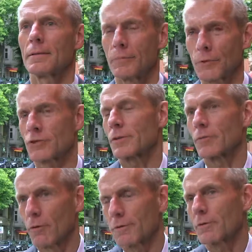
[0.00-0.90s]
which is
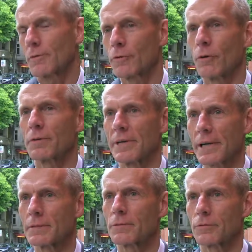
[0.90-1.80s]
also of course
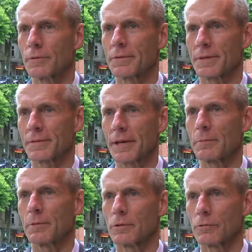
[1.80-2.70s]
linked to
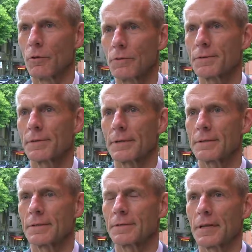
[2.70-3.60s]
sustainable growth
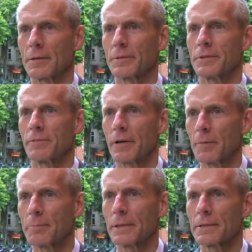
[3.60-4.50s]
and sustainable
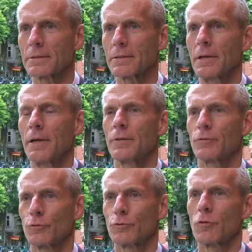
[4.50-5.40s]
development,
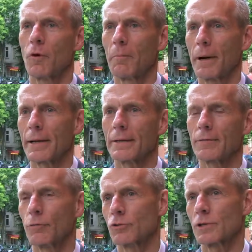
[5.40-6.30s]
so to combine
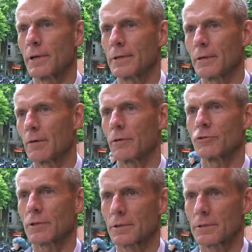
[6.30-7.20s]
social and
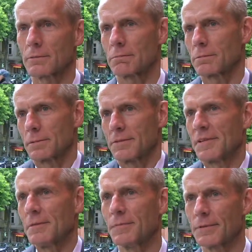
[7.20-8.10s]
ecological
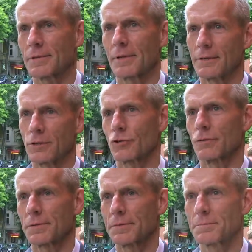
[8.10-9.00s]
themes and issues.